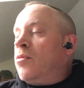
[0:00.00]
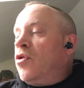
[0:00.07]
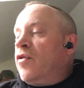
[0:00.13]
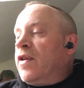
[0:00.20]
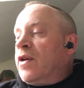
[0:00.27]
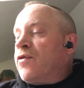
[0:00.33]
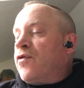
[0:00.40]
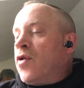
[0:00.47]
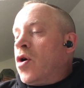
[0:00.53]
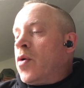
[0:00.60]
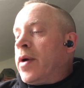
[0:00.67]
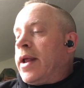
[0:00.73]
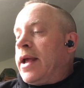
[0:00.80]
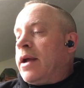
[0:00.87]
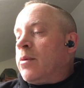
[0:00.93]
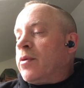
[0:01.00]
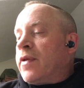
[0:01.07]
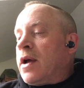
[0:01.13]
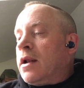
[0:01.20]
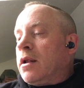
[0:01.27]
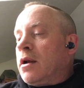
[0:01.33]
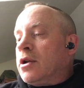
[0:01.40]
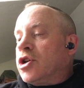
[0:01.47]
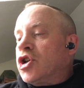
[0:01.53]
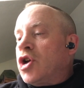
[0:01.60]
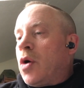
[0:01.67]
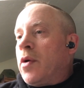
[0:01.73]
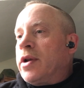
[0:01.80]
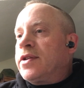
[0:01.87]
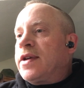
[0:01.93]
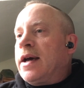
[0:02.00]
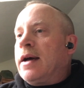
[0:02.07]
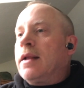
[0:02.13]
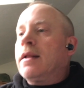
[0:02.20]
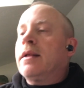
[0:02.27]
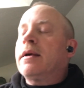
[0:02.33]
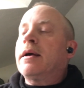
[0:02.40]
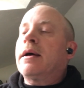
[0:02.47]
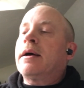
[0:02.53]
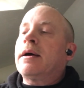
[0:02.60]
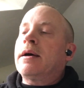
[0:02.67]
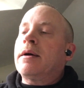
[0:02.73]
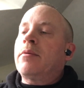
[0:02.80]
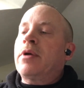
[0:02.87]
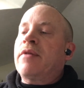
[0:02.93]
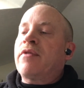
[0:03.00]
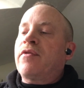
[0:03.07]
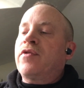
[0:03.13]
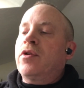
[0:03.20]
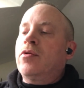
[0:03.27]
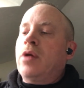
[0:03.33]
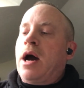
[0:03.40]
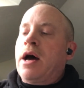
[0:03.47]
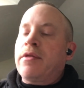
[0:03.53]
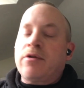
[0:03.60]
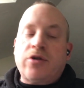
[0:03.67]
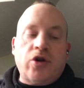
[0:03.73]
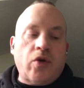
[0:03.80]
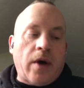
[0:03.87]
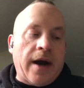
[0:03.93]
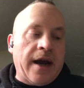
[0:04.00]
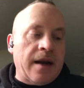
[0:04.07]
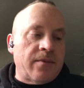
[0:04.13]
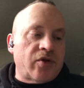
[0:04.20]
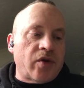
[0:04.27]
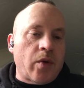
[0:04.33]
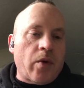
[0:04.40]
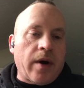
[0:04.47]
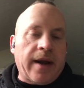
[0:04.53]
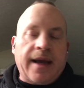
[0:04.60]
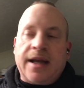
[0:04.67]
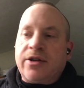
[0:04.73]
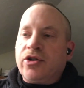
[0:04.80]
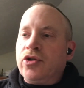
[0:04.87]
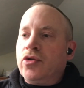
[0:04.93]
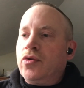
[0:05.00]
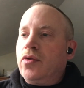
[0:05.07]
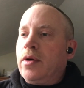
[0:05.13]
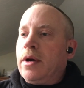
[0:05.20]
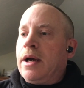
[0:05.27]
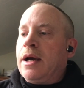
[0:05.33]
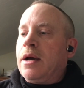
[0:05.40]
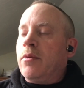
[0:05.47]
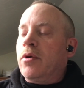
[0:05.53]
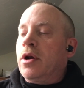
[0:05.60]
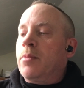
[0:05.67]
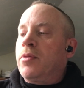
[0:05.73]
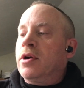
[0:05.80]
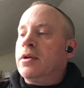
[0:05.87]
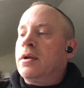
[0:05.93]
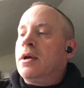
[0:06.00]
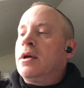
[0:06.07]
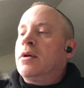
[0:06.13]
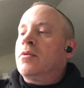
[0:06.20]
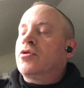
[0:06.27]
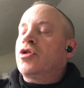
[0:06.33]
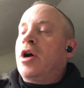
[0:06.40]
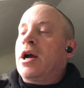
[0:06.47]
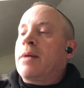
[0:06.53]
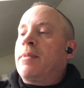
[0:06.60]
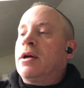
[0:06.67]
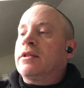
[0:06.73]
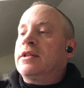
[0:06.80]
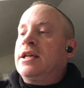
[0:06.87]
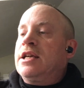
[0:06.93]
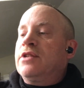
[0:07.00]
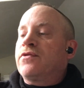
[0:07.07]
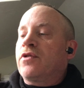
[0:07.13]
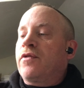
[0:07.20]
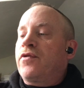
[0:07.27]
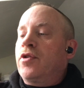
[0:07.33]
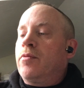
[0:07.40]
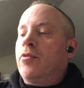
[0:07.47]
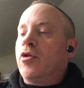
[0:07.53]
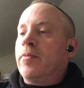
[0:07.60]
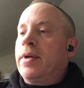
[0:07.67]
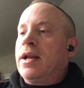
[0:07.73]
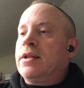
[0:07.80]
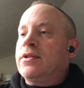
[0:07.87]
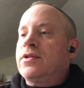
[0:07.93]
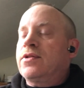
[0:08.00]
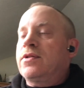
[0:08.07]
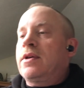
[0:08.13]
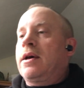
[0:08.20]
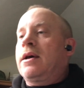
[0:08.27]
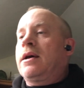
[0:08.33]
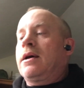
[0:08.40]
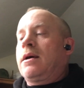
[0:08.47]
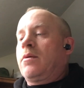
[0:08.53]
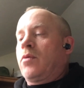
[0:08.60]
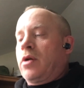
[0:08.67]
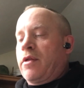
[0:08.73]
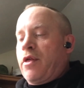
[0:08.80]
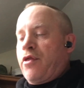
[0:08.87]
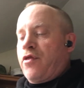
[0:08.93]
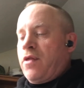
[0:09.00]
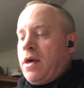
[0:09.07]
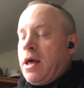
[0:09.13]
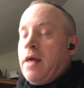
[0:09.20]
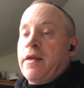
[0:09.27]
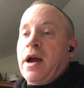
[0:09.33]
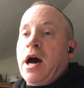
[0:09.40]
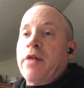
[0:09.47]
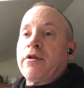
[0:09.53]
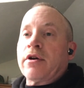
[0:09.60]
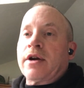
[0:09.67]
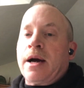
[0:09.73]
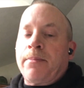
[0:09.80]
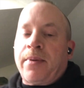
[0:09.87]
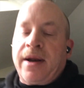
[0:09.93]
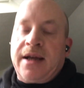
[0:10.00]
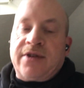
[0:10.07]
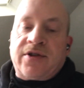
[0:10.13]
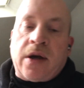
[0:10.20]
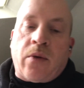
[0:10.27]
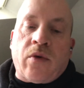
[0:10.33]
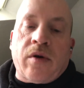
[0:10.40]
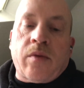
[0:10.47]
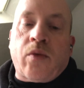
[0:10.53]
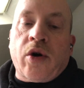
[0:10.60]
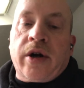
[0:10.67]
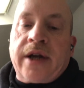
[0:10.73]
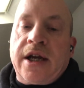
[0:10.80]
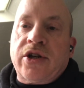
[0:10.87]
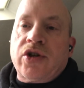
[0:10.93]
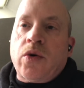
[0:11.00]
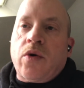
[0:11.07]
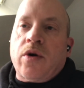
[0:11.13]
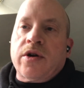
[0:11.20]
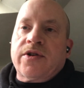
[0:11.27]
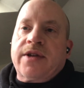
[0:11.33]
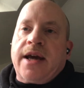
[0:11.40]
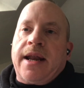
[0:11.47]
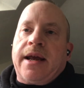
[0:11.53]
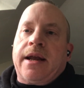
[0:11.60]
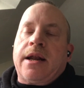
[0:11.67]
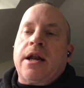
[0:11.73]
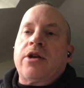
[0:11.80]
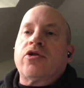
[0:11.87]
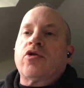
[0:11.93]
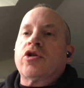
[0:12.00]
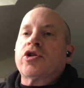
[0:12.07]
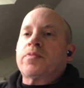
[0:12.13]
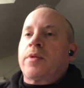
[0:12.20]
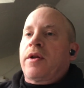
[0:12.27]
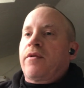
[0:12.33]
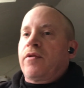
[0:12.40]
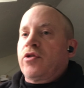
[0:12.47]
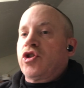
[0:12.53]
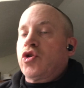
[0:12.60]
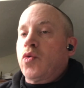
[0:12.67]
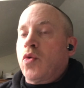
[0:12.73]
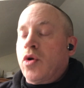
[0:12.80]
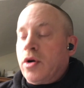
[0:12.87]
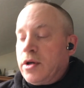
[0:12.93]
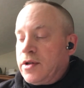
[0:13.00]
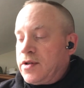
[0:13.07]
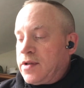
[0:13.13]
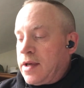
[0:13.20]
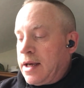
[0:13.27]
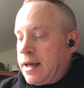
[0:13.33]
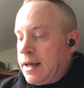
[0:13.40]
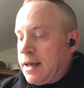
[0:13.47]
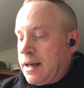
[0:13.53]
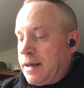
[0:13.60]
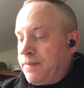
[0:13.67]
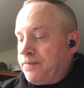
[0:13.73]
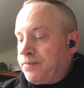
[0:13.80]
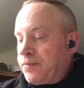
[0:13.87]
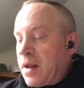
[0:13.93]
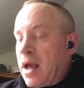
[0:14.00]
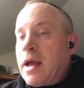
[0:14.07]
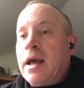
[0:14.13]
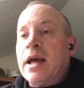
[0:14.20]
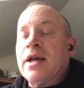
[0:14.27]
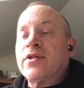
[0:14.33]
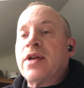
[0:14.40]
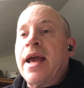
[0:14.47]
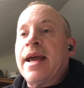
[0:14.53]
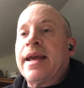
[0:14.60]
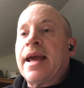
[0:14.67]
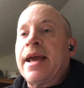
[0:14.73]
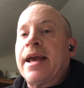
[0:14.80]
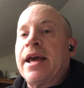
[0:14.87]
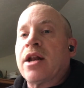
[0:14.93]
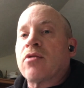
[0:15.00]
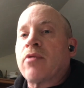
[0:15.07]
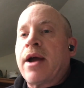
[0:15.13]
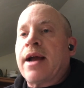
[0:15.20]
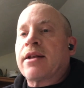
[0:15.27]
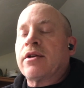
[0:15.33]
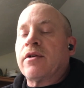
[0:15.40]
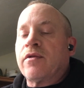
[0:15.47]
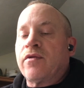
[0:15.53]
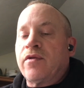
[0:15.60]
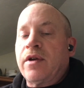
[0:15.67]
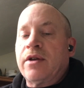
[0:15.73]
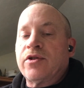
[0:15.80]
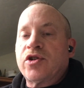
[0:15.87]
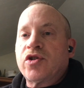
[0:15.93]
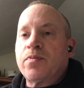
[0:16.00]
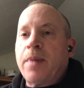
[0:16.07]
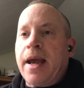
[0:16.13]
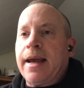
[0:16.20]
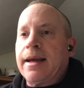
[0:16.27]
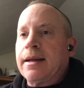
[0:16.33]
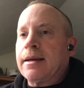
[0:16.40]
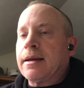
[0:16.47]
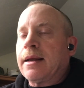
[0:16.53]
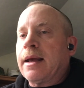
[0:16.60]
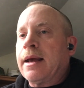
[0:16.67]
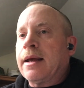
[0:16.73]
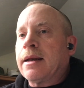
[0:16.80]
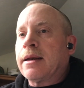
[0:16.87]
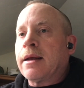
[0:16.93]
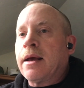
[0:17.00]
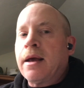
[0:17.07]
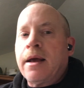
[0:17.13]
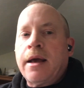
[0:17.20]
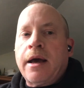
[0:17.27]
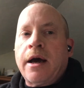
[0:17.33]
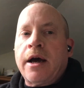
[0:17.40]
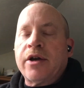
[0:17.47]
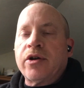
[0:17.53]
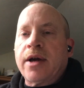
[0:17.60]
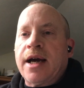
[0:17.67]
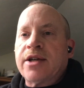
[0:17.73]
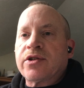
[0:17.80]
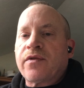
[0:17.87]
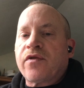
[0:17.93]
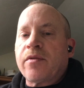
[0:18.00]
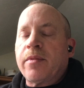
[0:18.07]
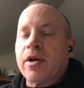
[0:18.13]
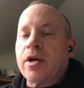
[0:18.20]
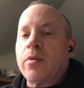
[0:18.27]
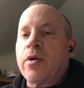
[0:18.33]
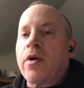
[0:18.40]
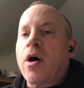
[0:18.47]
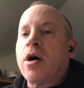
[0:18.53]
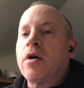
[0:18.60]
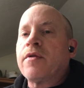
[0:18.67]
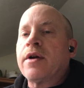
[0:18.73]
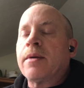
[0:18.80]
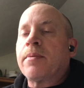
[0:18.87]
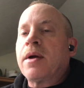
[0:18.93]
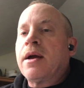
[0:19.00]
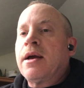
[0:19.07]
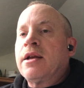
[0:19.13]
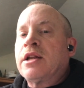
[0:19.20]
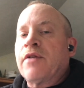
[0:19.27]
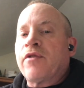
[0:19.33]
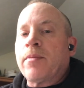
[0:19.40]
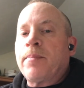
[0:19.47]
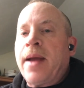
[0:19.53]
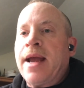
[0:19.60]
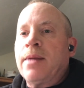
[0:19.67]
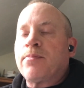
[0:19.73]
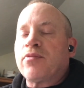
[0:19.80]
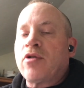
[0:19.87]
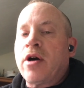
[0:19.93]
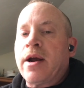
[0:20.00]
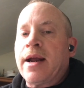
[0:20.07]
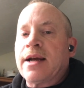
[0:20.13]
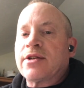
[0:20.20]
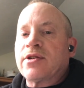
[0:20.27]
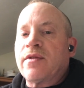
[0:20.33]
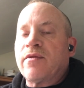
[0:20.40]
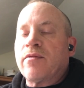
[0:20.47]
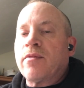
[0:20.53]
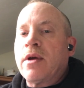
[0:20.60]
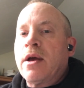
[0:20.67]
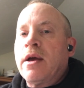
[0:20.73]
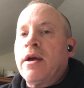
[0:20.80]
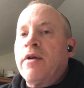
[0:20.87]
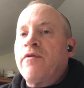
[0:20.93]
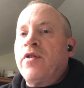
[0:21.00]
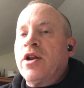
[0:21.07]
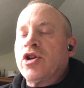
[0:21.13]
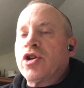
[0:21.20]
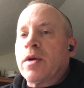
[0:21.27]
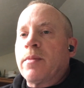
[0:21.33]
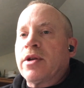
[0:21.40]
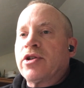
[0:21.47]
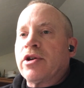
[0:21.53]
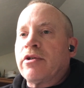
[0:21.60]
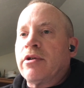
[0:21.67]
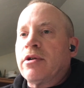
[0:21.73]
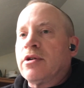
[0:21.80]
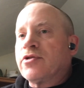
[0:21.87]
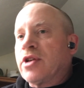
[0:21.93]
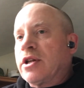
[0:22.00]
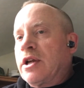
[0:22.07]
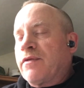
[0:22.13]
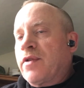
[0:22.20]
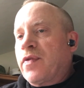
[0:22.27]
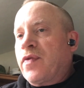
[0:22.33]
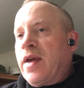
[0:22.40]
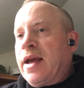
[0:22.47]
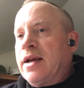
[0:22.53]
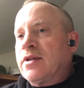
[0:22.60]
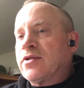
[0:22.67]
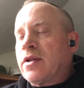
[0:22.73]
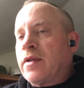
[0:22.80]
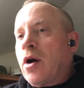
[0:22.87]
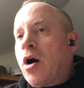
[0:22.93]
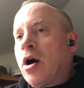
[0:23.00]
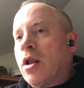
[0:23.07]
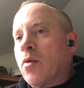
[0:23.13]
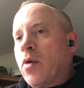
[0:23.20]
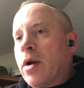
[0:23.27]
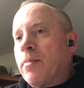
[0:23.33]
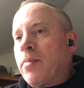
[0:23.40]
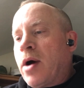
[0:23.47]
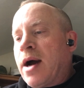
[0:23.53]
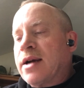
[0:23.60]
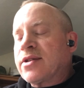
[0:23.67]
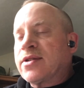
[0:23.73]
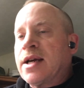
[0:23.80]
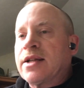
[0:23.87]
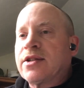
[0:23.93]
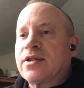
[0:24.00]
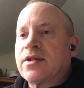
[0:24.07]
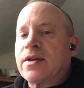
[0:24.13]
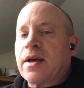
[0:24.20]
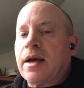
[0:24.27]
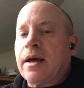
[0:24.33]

moving forward here with our little show and tell, uh, we have a few other new items we want to get to. Uh, we're going to put talk about these for a few more minutes. Uh, one of the, the other companies that we're working towards getting an endorsement towards um, is AK Interactive in Spain, and uh, you guys are familiar with all their different paint products and finishing materials and different things and the all-in-one box sets